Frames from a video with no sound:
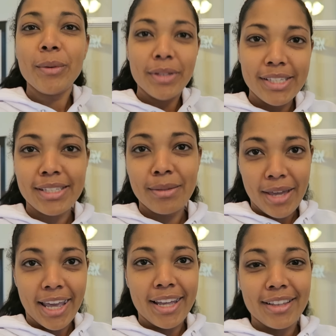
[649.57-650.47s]
Well, this is the
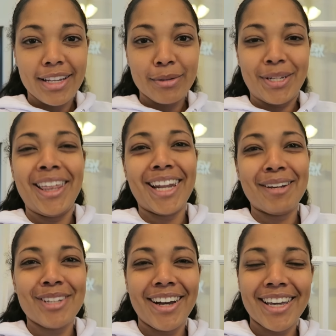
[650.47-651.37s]
man that
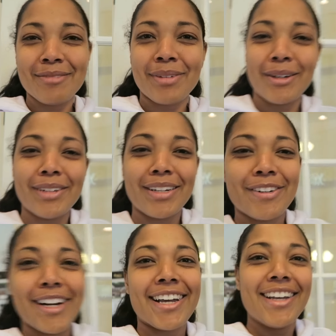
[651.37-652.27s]
I'm talking about
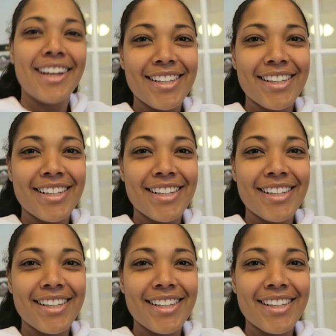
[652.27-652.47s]
whenever I